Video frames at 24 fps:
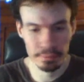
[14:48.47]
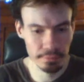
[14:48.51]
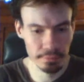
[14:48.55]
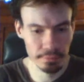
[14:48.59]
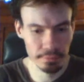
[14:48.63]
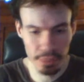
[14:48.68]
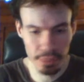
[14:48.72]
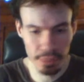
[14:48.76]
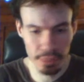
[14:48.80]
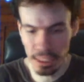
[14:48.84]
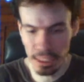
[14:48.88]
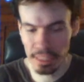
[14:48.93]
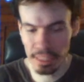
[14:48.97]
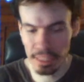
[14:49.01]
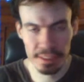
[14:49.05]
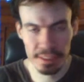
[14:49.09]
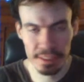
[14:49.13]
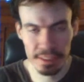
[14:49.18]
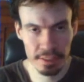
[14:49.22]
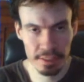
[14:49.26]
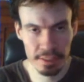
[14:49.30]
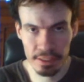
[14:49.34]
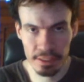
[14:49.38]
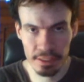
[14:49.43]

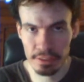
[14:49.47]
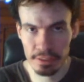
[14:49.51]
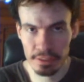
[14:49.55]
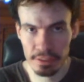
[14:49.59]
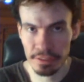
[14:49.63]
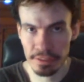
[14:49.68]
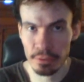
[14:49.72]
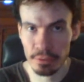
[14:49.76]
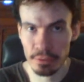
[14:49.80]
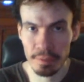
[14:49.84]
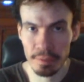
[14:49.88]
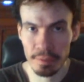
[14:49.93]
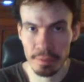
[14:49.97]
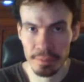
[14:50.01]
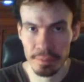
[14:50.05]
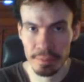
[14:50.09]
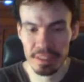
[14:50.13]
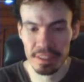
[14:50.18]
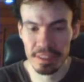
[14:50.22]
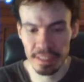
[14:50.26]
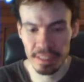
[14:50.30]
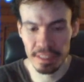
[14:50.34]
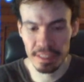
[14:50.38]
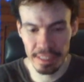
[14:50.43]
tons and tons of
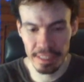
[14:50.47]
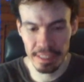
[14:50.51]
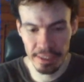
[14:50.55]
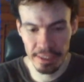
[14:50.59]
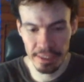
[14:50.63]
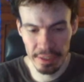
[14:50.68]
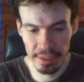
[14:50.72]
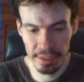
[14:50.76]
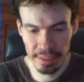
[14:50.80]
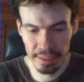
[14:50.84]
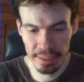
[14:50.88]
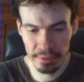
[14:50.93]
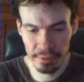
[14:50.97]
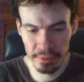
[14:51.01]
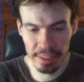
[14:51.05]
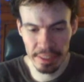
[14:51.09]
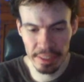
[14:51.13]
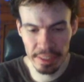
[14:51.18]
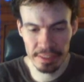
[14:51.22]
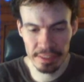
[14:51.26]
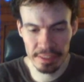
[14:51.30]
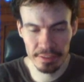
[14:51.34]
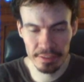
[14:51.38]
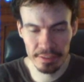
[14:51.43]
equipment and gear, and
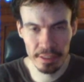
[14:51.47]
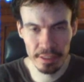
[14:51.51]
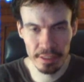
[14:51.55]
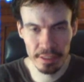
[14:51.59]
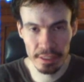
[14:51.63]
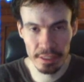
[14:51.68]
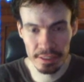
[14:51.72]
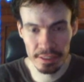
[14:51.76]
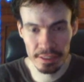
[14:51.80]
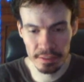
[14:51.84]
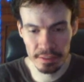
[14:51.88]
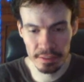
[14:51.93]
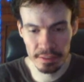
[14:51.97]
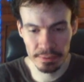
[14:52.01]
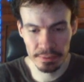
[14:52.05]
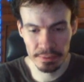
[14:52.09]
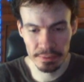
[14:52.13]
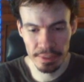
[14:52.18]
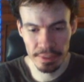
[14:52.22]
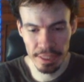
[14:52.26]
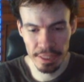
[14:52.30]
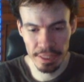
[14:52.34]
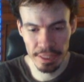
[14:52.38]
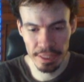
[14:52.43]
Relics of the Lost
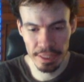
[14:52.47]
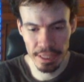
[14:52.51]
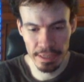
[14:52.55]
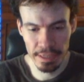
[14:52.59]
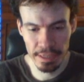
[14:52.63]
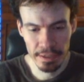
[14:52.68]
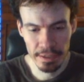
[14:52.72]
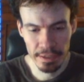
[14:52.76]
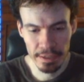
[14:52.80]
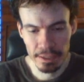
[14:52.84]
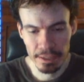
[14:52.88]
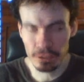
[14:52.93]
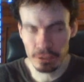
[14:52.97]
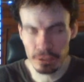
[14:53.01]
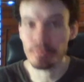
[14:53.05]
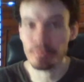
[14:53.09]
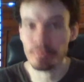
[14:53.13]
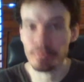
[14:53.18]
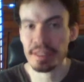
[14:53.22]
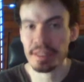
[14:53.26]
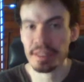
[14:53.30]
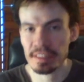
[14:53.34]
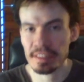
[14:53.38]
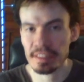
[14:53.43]
really
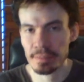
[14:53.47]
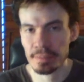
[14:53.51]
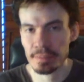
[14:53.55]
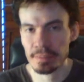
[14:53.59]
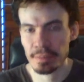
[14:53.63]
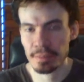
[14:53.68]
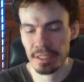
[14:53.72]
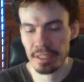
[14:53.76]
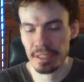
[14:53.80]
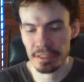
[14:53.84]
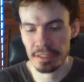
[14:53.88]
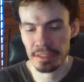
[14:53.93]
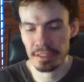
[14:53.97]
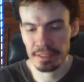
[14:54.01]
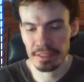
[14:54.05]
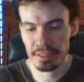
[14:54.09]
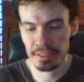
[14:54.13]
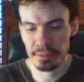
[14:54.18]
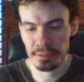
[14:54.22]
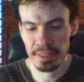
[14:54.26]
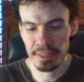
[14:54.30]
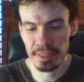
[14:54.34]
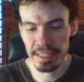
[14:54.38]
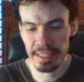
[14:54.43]
surprises me because
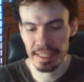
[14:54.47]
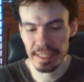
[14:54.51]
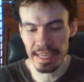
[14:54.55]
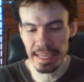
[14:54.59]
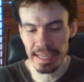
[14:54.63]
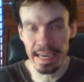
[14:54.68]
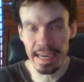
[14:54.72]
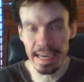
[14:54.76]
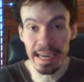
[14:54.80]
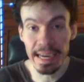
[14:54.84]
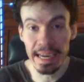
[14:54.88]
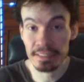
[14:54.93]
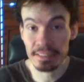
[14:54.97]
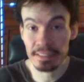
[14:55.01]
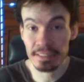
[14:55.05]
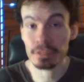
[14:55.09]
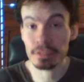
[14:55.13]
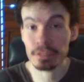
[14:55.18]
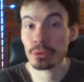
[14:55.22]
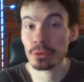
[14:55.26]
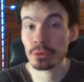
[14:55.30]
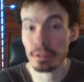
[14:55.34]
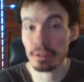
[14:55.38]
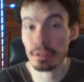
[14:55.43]
it really
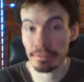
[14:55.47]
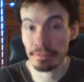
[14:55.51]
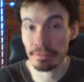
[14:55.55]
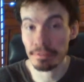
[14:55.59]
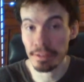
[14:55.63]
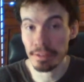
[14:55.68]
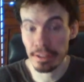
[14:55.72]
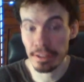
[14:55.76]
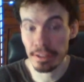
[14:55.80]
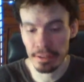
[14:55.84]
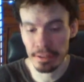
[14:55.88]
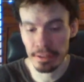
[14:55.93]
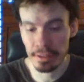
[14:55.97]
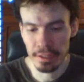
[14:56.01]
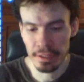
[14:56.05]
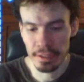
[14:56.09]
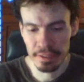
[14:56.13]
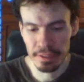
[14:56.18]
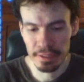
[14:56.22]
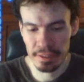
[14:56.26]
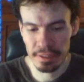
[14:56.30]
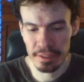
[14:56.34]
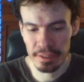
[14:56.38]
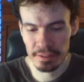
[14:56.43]
adds to the fun.
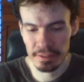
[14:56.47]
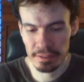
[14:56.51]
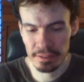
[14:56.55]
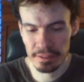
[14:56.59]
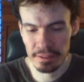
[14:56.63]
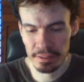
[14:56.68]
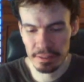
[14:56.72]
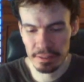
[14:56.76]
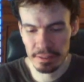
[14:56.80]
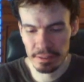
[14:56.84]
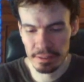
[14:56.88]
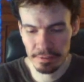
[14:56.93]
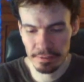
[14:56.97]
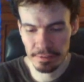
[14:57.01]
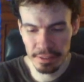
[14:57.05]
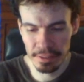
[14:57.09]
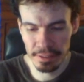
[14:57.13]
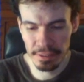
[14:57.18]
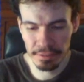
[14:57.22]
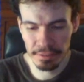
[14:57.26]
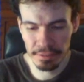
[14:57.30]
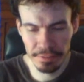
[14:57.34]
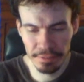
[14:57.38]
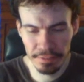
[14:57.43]

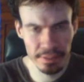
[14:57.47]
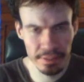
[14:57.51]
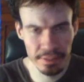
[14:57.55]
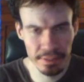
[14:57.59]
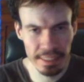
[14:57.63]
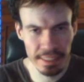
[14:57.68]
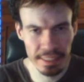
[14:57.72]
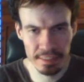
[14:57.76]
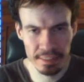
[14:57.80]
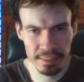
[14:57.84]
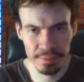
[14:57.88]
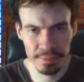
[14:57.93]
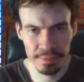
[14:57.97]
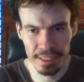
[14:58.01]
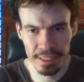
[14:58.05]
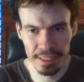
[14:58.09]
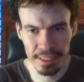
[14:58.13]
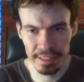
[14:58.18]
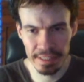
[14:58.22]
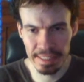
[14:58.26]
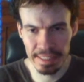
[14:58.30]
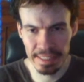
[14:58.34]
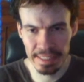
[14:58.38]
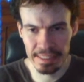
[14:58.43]
doesn't feel like
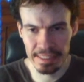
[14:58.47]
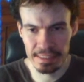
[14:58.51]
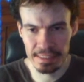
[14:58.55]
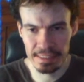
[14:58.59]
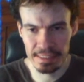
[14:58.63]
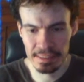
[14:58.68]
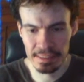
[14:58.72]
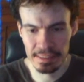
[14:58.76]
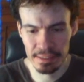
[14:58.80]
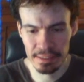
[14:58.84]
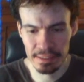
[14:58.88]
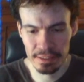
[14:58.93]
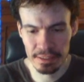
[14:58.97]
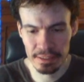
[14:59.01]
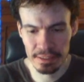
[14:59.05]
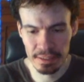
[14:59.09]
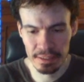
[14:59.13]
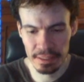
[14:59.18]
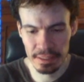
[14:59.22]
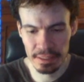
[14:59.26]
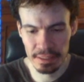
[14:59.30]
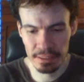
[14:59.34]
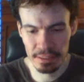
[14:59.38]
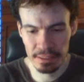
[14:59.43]
something like it's just
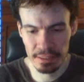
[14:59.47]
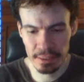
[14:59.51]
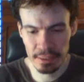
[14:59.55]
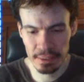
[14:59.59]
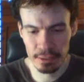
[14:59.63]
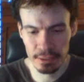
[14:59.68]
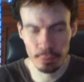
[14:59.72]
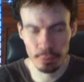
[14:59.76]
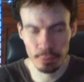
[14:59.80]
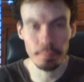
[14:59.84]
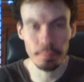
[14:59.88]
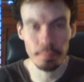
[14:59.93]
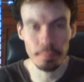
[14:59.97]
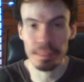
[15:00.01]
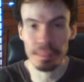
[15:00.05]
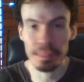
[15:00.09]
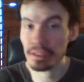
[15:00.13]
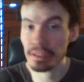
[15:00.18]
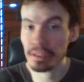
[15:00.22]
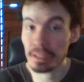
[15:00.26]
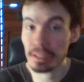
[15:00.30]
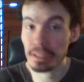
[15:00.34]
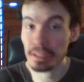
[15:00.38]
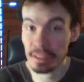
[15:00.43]
trying to
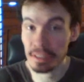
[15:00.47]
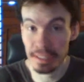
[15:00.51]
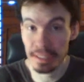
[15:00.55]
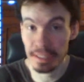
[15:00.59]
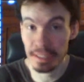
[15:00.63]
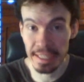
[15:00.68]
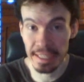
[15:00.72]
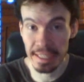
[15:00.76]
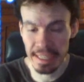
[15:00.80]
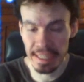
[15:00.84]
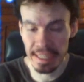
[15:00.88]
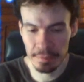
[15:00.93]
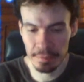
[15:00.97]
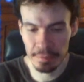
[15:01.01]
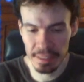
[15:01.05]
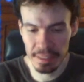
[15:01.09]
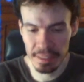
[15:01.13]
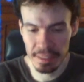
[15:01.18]
milk the game. It